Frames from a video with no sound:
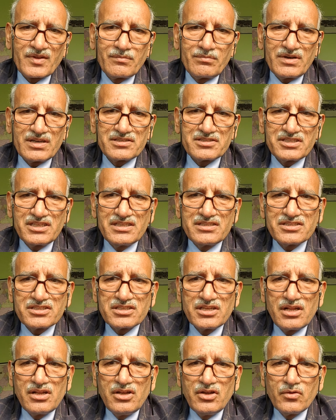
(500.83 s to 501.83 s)
But since
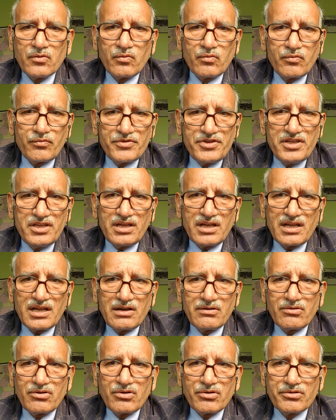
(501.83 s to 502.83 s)
we
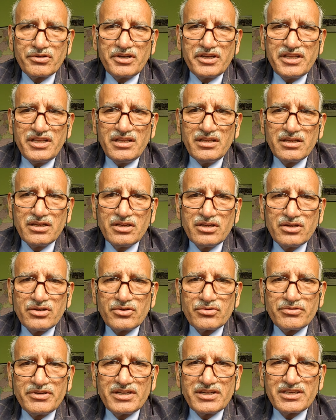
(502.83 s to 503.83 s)
have only
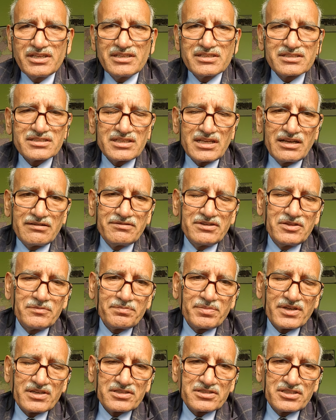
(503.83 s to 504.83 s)

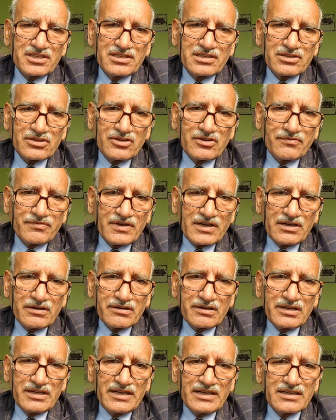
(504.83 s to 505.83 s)
27% of
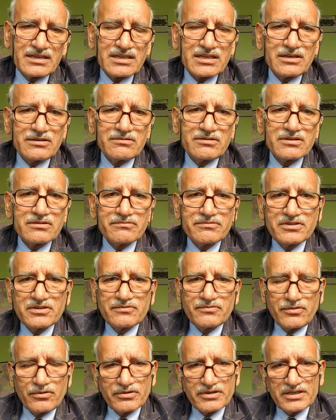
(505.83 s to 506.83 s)
our land covered
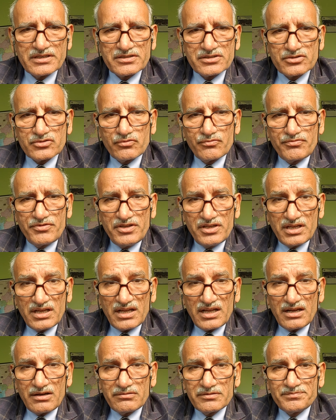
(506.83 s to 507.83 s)
with forest, so we
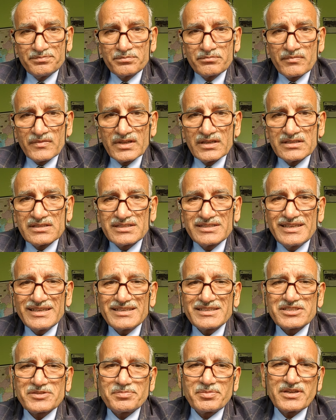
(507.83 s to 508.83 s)
have
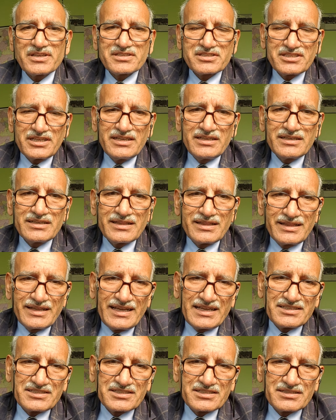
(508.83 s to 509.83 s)
6%
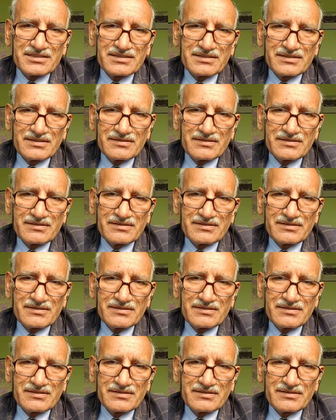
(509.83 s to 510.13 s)
less